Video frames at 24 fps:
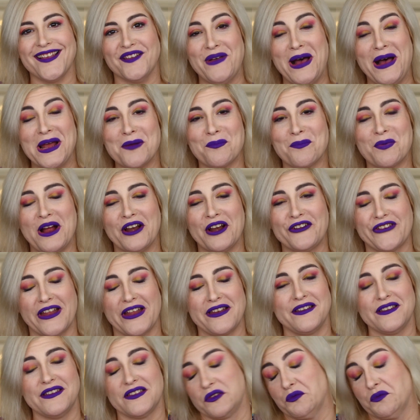found a brush that
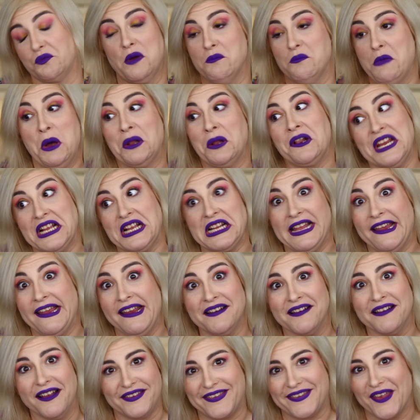is remotely
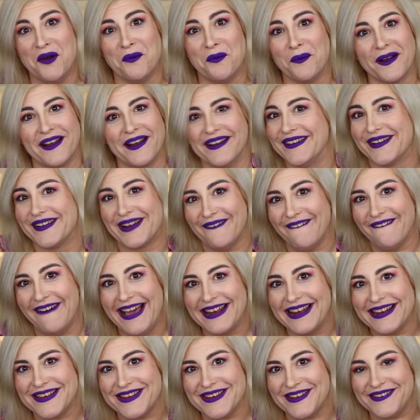clean, so we're gonna go
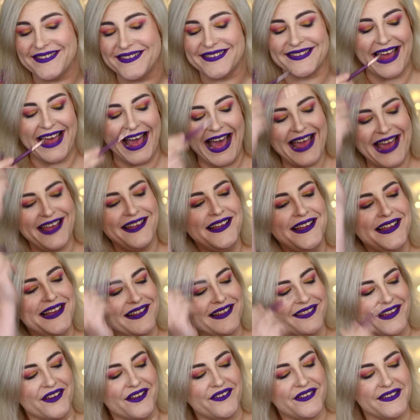ahead and use that.
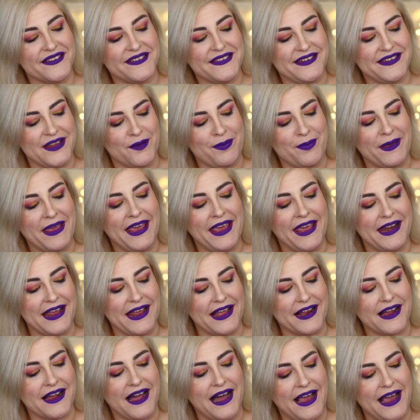Let's just dip in
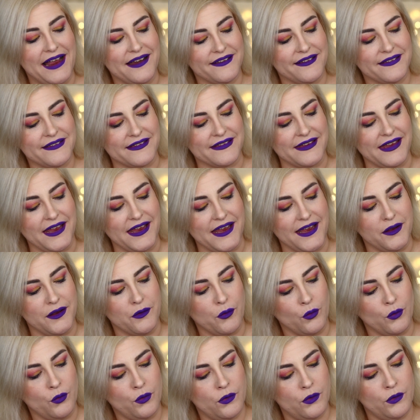and kind of see,
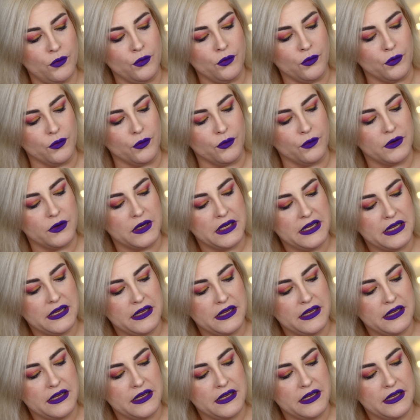ooh.